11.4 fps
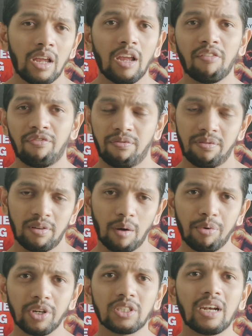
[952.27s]
If a
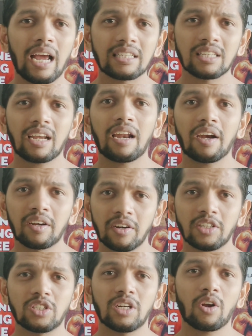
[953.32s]
person has a
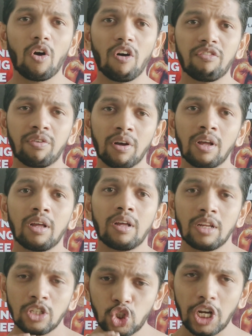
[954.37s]
characteristic of
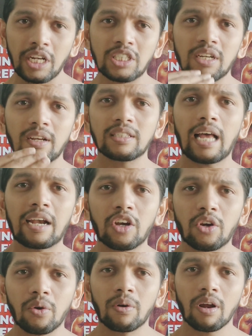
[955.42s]
changing his
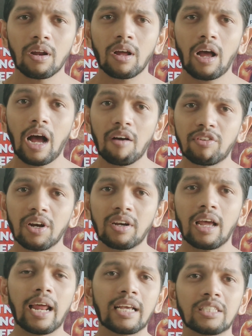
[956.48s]
attitude after
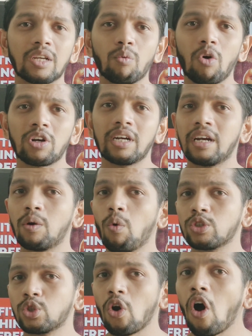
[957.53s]
realizing what he did
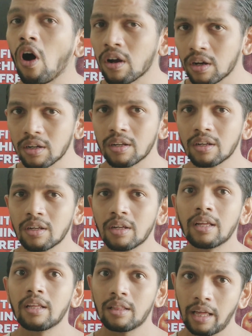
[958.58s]
was wrong,
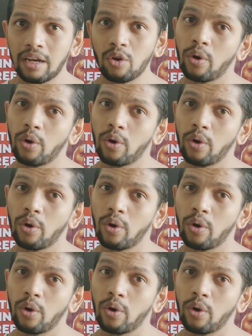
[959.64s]
then